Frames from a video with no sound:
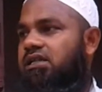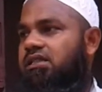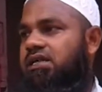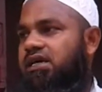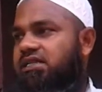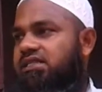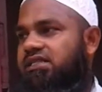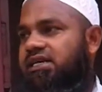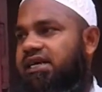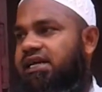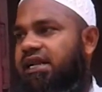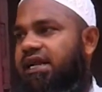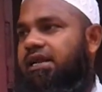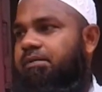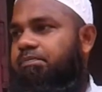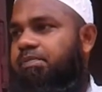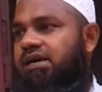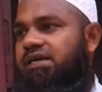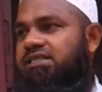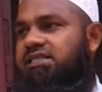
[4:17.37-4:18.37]
the
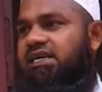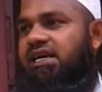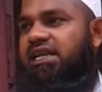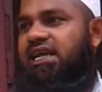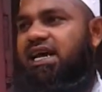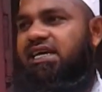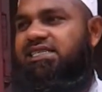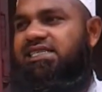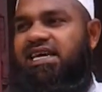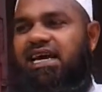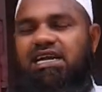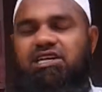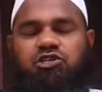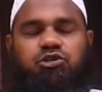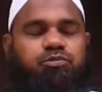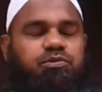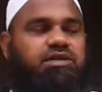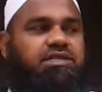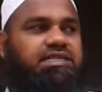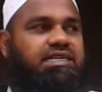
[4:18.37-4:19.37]
great person has
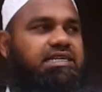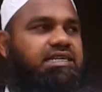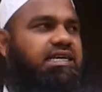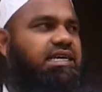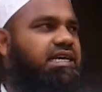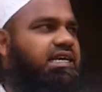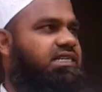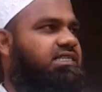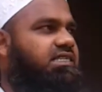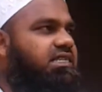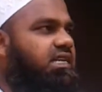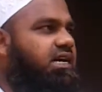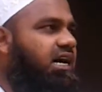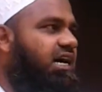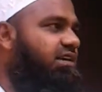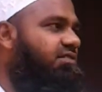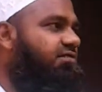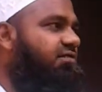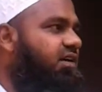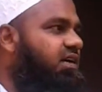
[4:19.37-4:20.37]
contributed his
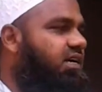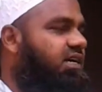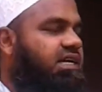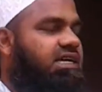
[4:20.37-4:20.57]
life,